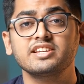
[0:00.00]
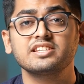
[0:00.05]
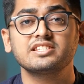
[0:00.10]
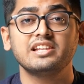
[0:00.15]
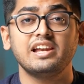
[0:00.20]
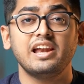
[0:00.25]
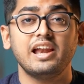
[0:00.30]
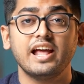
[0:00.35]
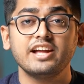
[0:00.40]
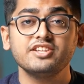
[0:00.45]

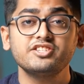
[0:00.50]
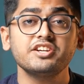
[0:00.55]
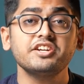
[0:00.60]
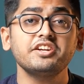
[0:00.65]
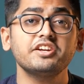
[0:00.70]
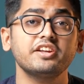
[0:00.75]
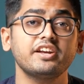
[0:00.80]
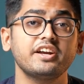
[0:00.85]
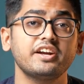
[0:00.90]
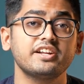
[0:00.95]
his
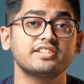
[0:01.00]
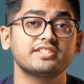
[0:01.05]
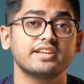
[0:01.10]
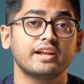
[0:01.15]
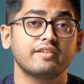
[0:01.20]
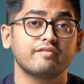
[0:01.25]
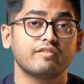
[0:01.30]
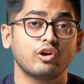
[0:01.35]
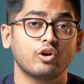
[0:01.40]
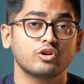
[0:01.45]
legendary
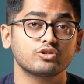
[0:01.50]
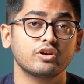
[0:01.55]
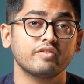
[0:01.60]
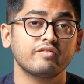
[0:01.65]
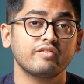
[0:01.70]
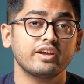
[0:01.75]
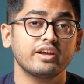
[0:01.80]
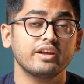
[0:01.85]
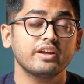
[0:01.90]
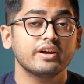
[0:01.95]
design
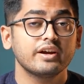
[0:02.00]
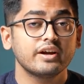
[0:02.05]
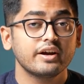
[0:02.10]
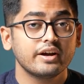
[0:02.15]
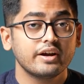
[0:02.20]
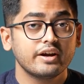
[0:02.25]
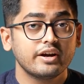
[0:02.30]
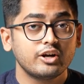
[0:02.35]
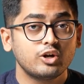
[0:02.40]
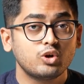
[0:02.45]
philosophy
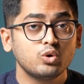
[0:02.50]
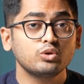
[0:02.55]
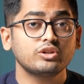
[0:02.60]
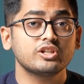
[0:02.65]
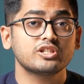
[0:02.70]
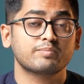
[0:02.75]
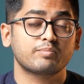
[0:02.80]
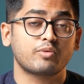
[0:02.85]
to this